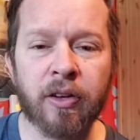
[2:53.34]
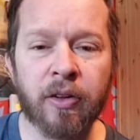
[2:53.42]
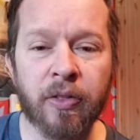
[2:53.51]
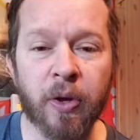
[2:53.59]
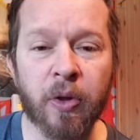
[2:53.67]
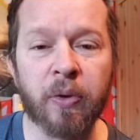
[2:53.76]

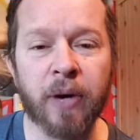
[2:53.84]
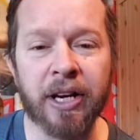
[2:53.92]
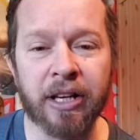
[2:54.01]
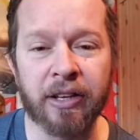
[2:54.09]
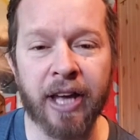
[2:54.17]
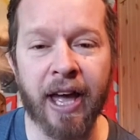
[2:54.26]
though the
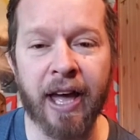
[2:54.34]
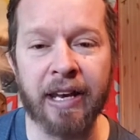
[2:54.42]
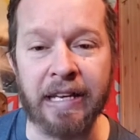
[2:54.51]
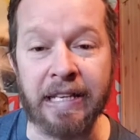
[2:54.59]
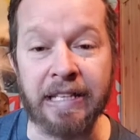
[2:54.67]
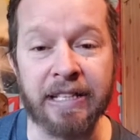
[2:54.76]
writing on the
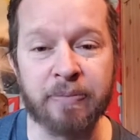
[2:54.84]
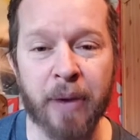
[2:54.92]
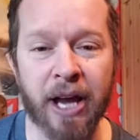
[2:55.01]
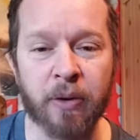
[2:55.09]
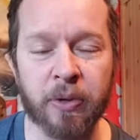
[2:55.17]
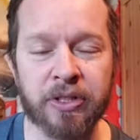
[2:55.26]
hat is
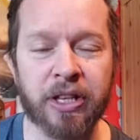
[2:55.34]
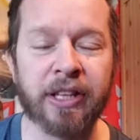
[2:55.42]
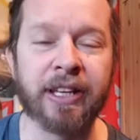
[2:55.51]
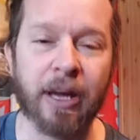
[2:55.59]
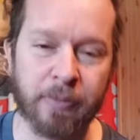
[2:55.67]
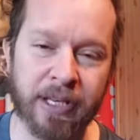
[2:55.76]
backwards on the cam.